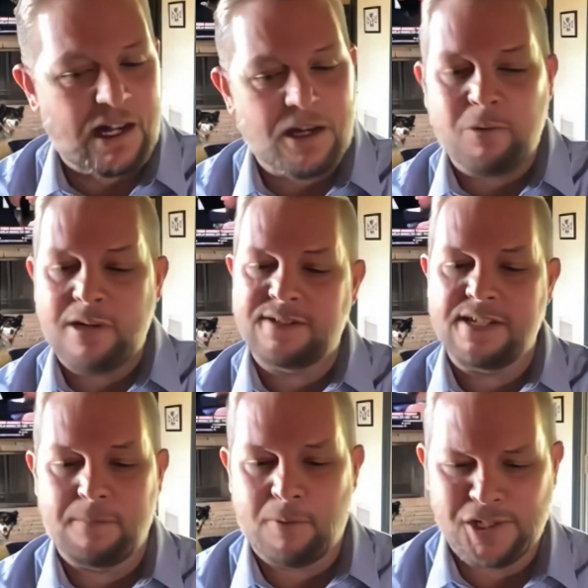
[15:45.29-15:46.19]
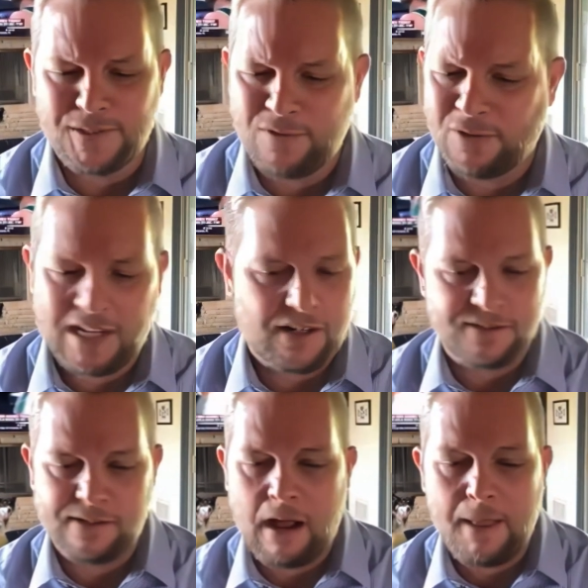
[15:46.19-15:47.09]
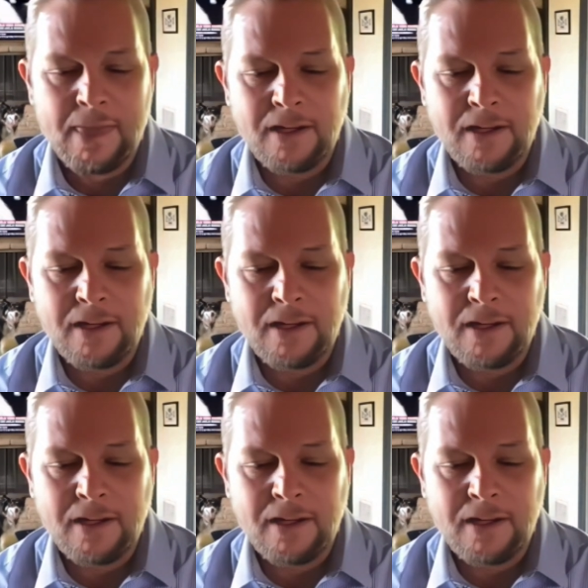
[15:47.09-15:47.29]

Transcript: I don't want to say the market's falling out. It's not.